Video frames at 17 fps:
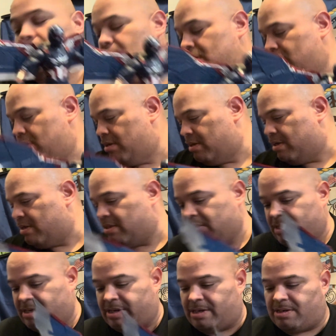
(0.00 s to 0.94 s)
And
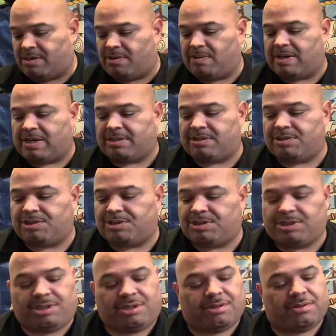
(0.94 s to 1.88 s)
then you got the
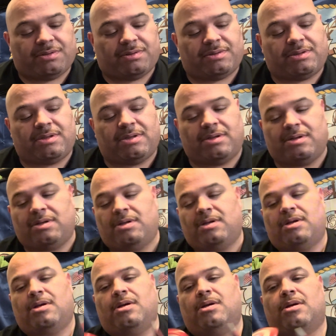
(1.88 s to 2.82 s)
shield,
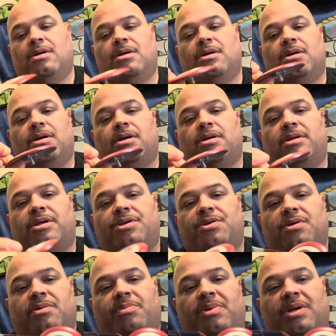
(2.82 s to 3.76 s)
and then you
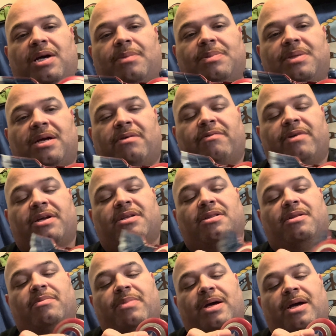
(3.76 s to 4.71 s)
can plop that right in
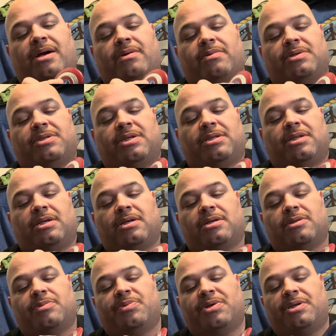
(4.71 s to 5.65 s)
the back, which I think
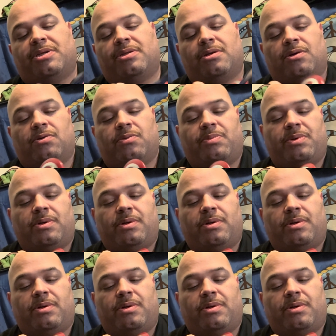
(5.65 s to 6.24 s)
is pretty dope.